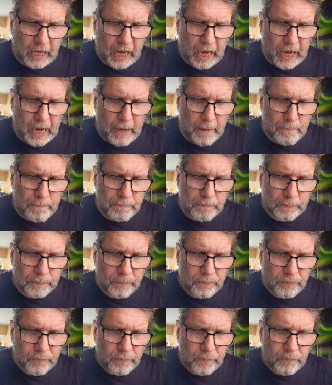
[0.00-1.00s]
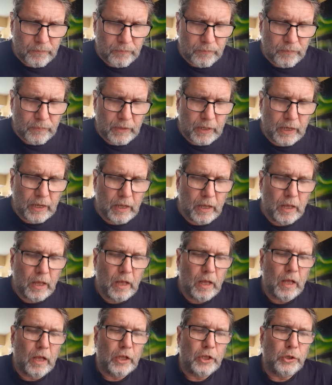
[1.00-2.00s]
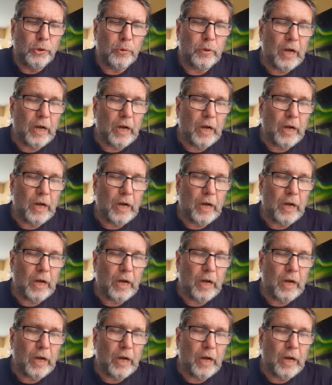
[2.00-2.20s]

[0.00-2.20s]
you